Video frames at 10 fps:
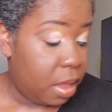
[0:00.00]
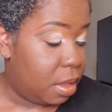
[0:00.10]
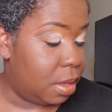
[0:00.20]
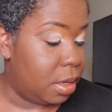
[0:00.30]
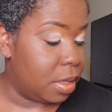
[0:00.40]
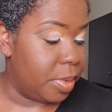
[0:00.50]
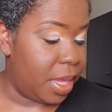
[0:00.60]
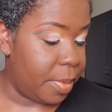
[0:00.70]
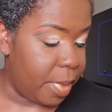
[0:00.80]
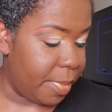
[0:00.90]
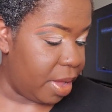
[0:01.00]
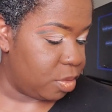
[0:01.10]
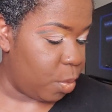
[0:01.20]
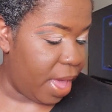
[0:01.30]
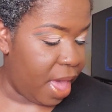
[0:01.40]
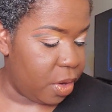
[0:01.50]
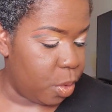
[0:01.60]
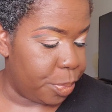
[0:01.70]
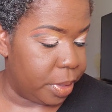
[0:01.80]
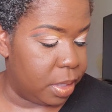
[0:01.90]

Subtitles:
And look at me, got my mouth wide open.